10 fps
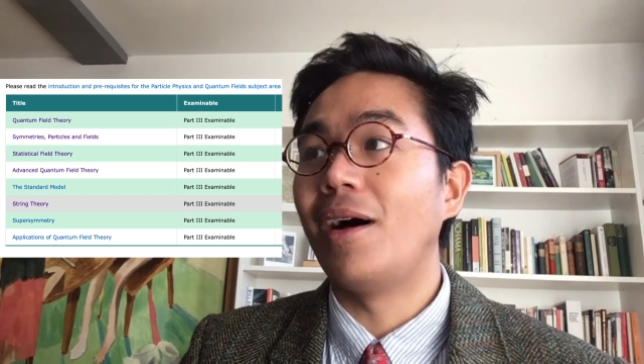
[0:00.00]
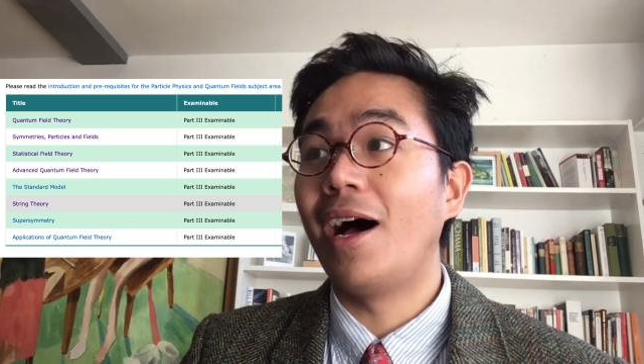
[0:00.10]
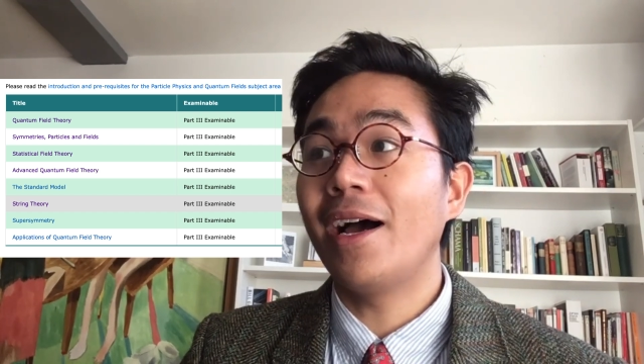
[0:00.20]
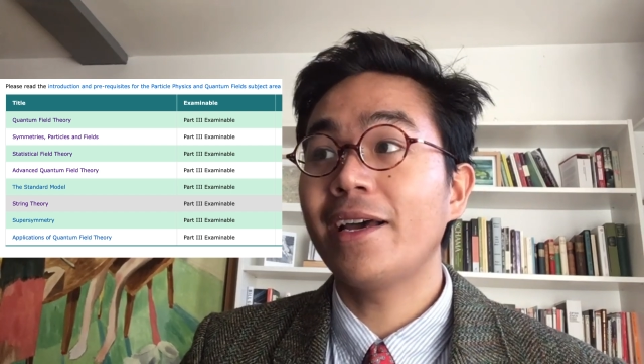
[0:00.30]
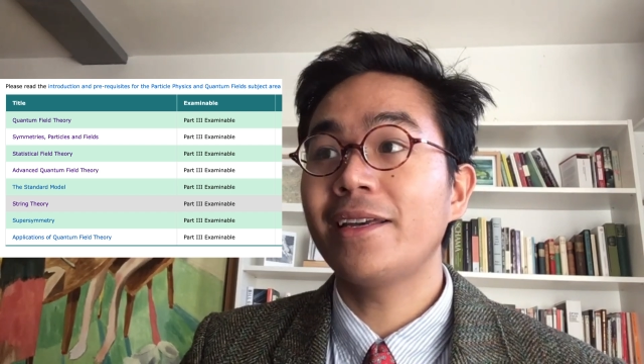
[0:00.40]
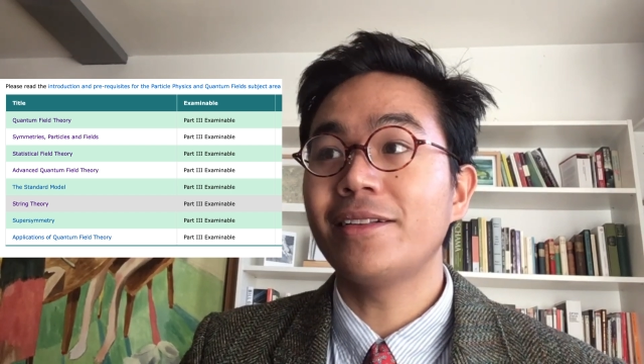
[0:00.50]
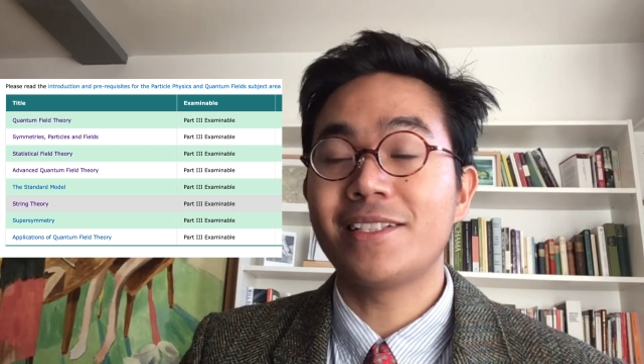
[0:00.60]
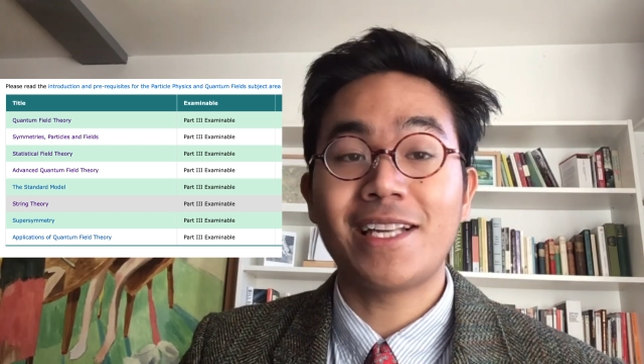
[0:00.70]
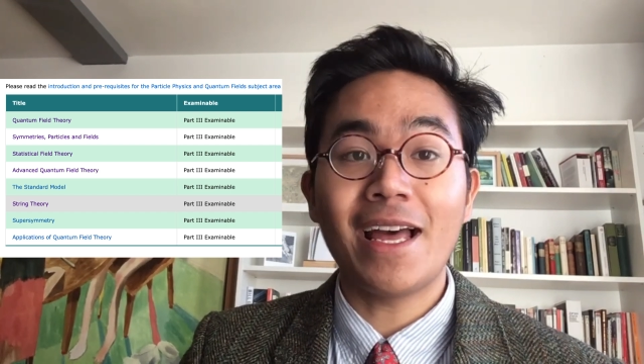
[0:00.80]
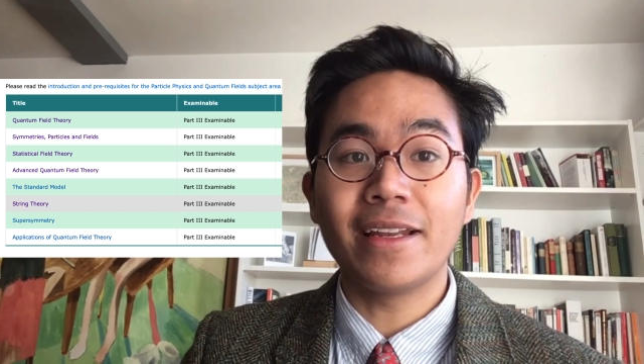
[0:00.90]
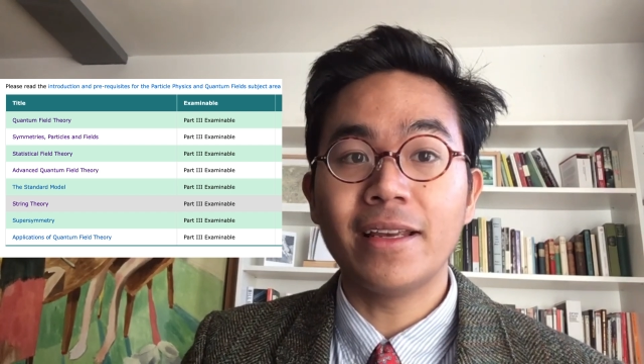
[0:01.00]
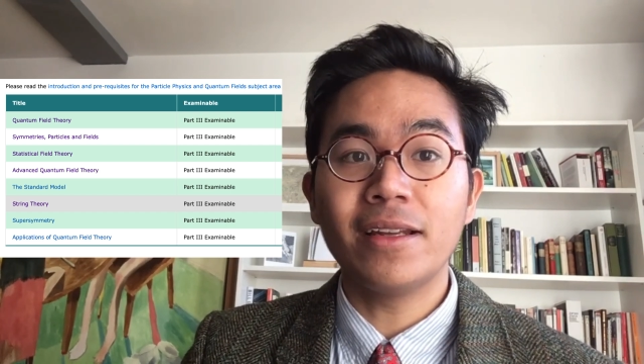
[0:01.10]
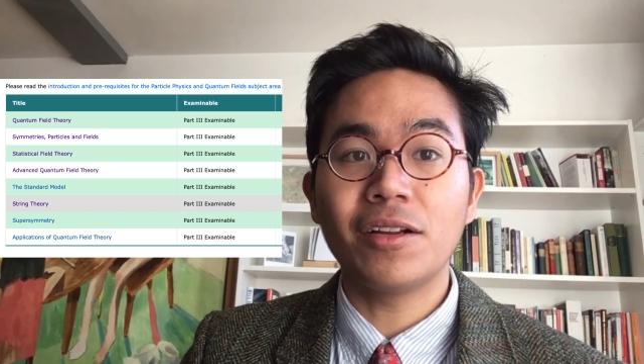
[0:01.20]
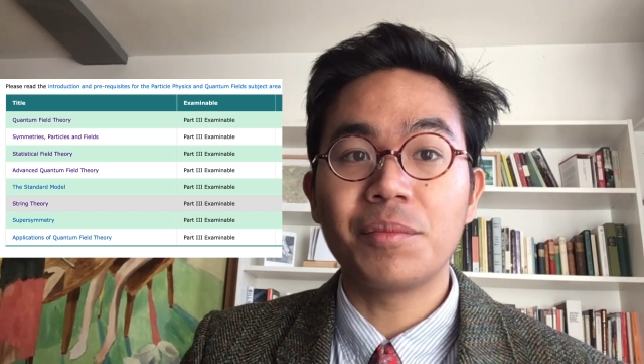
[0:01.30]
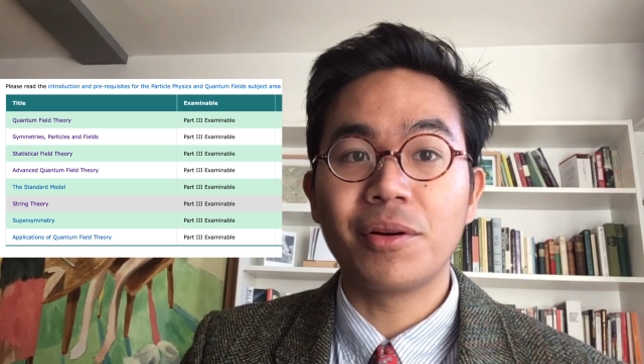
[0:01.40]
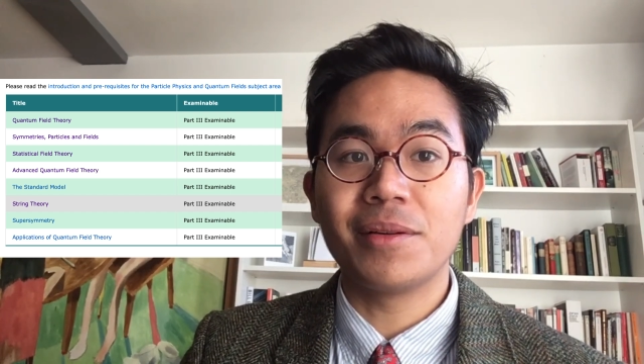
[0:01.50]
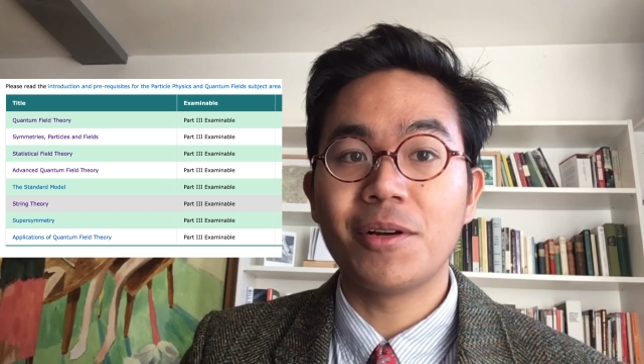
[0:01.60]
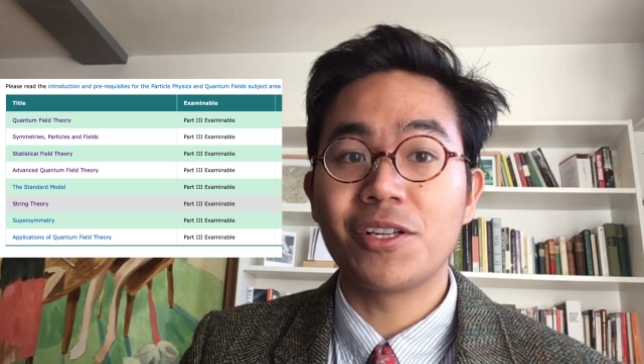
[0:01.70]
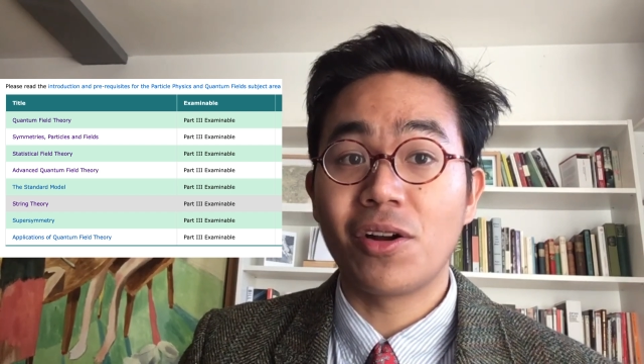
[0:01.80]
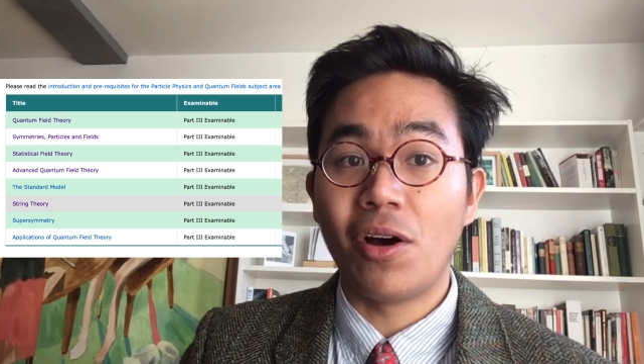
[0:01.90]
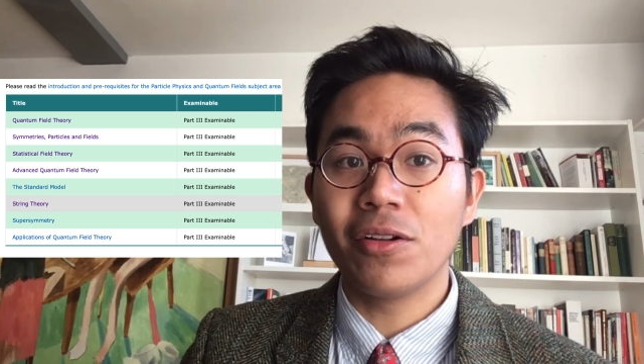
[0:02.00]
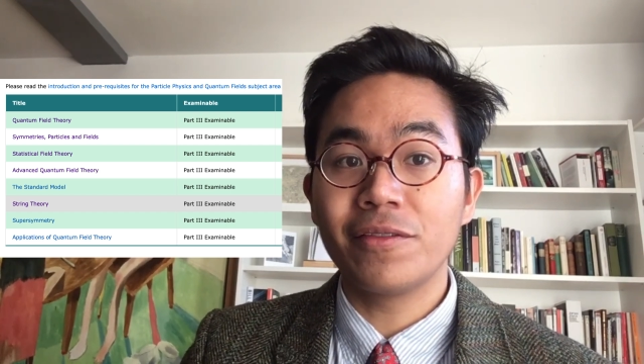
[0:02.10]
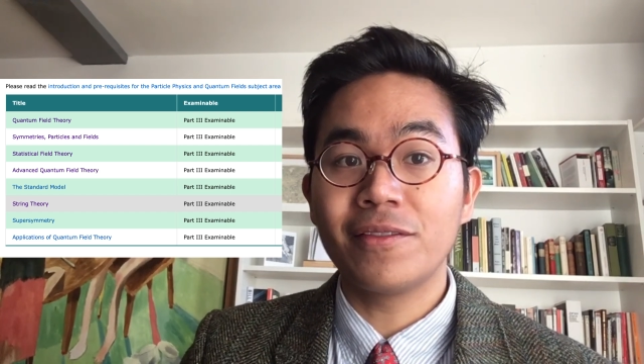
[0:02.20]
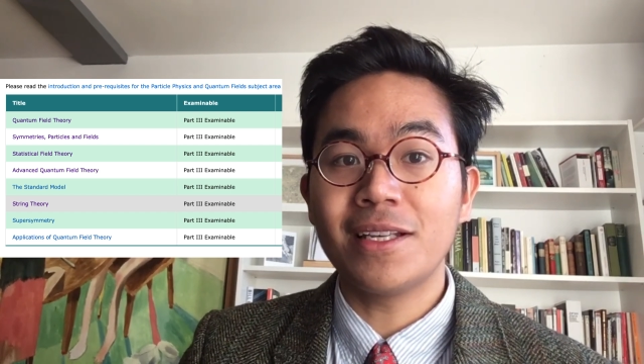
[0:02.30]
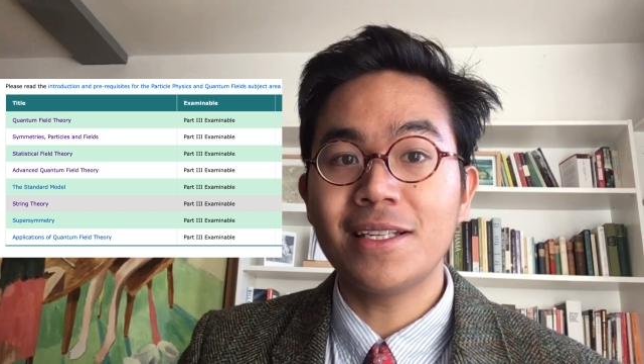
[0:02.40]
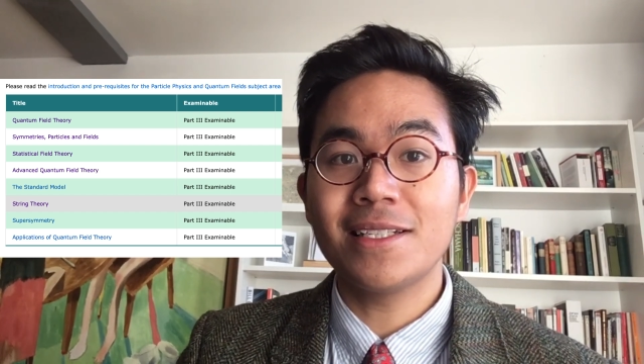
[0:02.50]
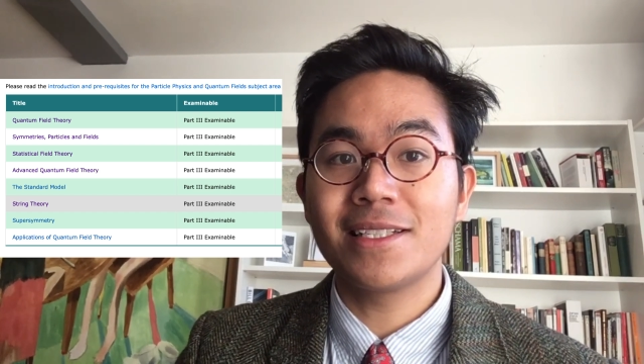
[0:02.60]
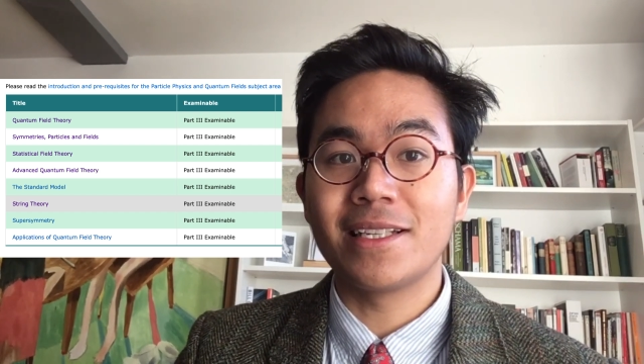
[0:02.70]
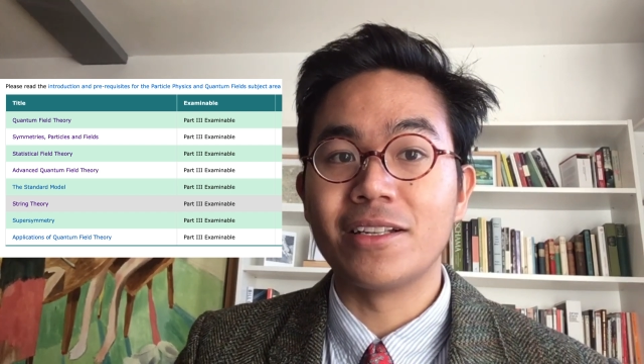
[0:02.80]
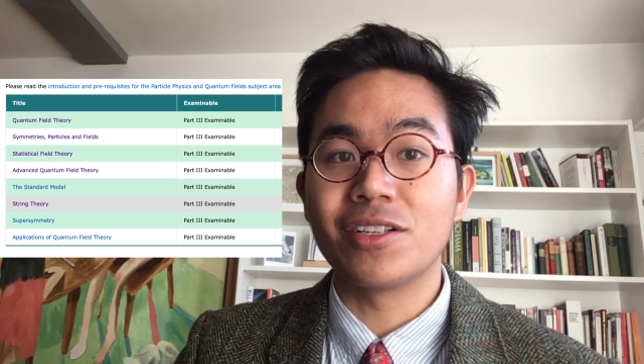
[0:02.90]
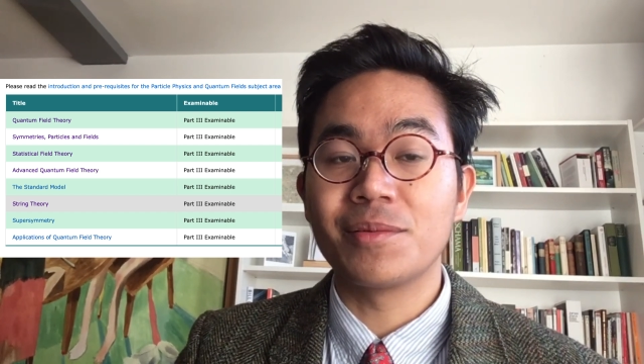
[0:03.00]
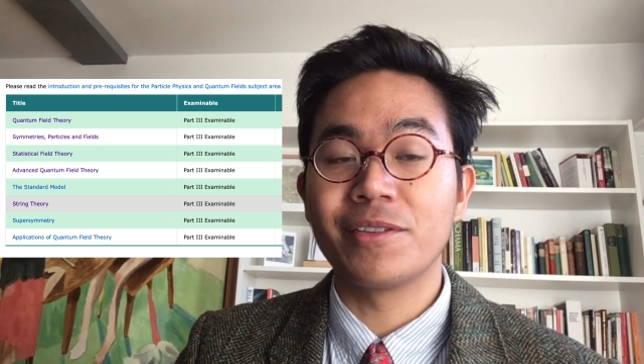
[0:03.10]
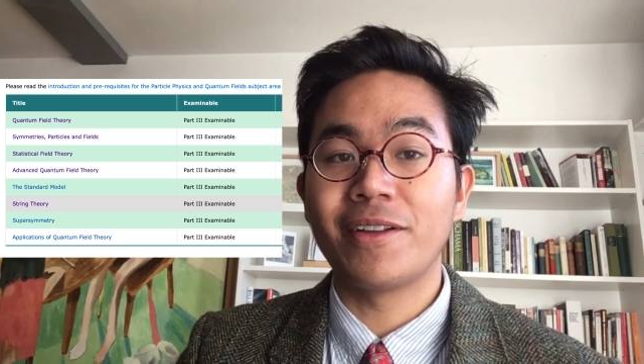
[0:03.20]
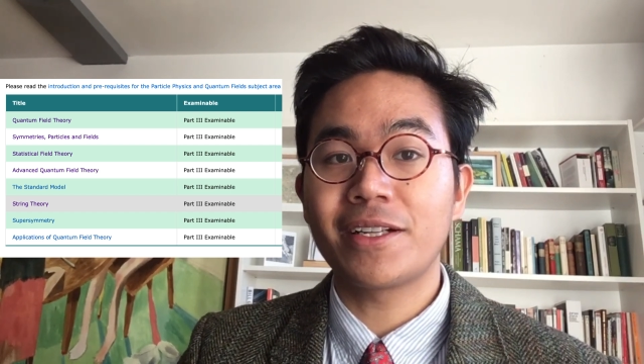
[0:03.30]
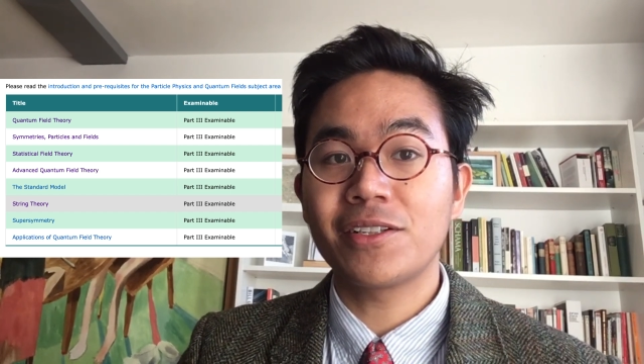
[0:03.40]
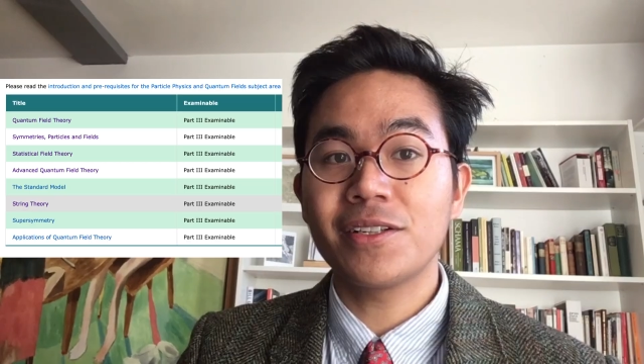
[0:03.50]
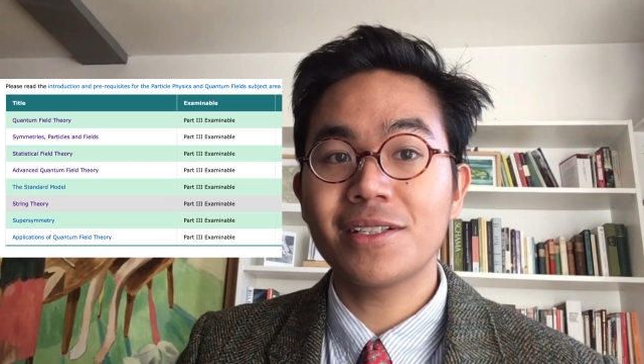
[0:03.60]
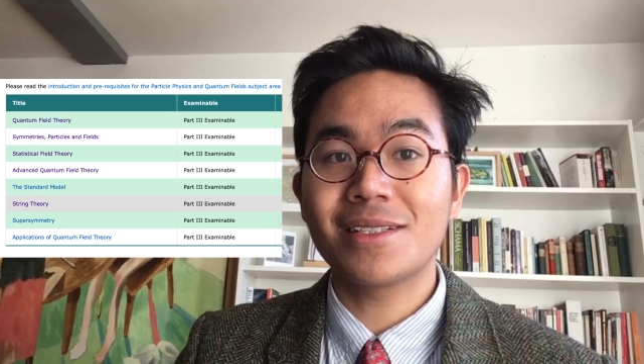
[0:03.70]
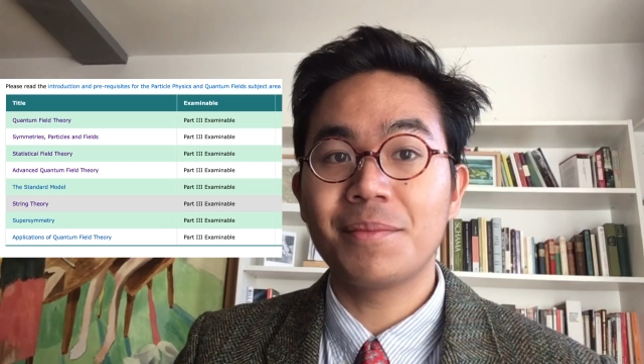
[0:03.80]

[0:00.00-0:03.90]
I sat in on pretty much all of these in terms of lectures,